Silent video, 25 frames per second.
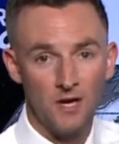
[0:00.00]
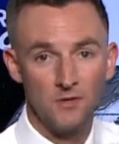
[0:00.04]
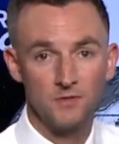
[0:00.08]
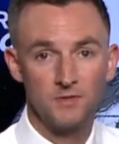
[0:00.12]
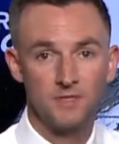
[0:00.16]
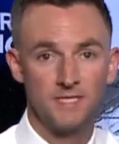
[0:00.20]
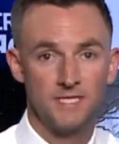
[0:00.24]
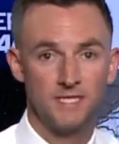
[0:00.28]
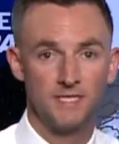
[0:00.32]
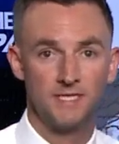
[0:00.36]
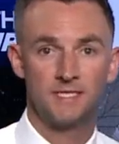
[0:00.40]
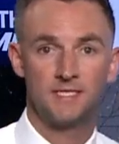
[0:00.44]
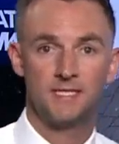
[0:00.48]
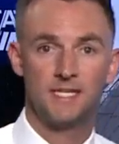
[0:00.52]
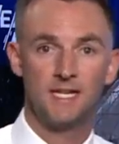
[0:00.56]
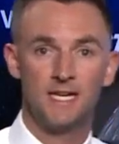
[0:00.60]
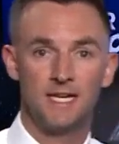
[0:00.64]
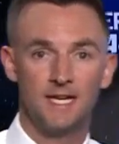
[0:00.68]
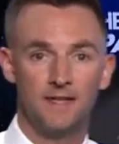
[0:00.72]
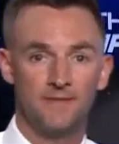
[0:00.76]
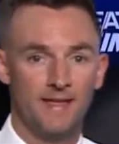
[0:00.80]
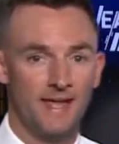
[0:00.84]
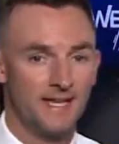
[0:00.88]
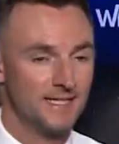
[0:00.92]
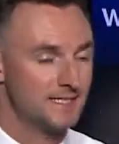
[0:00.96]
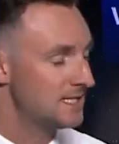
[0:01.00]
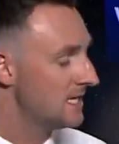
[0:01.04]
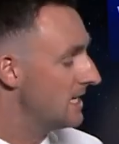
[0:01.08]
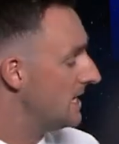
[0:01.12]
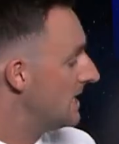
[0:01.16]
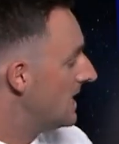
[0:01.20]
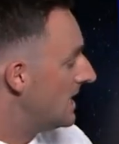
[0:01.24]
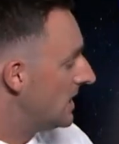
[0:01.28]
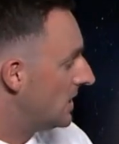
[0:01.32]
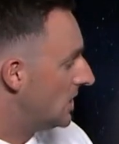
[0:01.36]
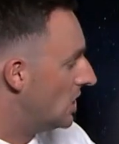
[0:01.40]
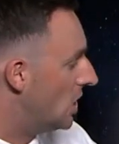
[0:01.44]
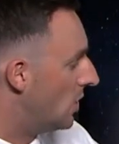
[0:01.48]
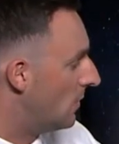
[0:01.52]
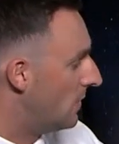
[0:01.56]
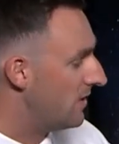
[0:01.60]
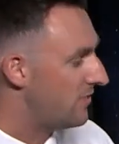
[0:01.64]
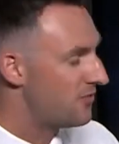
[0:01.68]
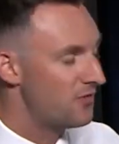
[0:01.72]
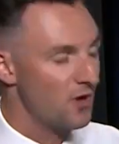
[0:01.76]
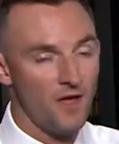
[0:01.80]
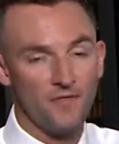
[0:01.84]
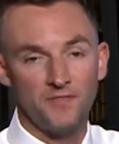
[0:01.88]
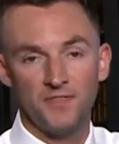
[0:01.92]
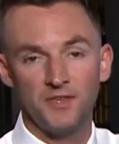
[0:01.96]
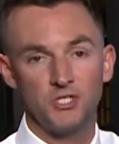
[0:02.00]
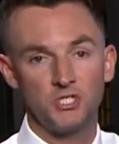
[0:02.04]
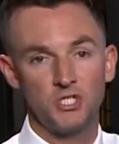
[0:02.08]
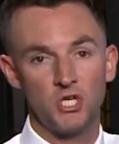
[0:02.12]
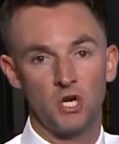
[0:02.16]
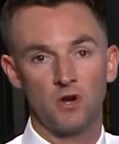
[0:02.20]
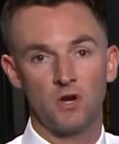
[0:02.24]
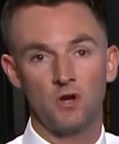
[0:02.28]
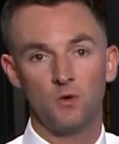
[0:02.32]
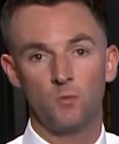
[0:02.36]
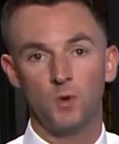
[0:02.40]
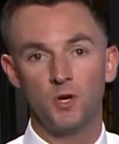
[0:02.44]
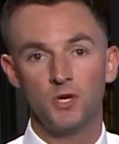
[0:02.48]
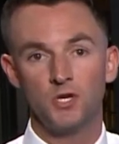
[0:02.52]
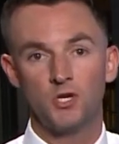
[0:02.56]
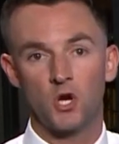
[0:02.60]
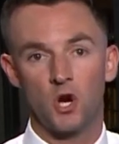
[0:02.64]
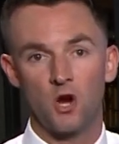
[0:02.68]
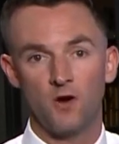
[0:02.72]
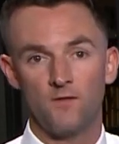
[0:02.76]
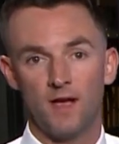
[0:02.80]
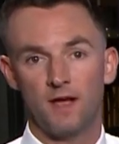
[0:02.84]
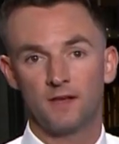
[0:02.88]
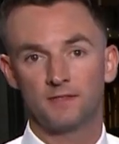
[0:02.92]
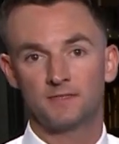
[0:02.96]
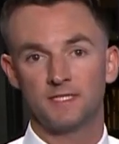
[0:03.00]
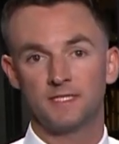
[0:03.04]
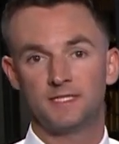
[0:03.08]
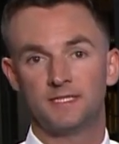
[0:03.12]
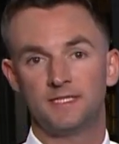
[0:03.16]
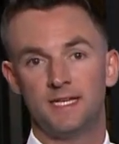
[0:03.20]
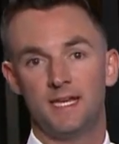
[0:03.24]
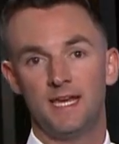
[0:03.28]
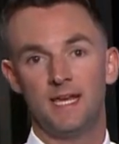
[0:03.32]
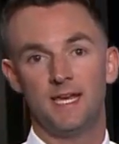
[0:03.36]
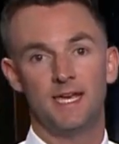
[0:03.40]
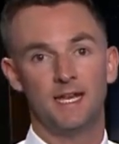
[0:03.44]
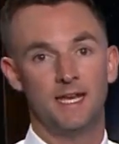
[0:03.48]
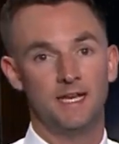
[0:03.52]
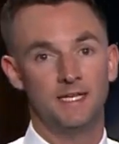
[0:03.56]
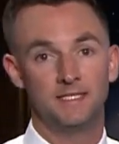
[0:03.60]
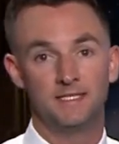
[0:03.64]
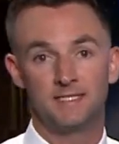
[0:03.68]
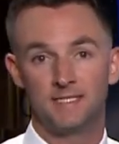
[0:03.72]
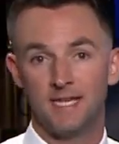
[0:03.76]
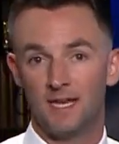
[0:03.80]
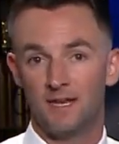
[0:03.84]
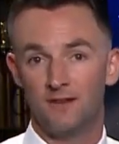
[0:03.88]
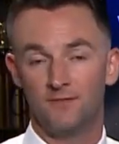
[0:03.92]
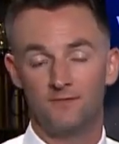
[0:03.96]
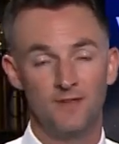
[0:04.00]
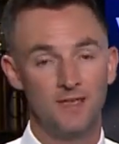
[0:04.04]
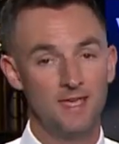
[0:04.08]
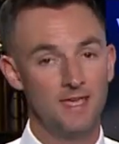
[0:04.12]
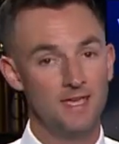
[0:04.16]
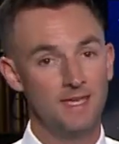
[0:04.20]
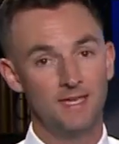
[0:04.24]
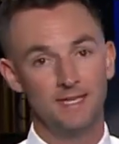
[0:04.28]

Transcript: out to sea. And that's, you know, we thought that Jerry would curve out to sea, and instead of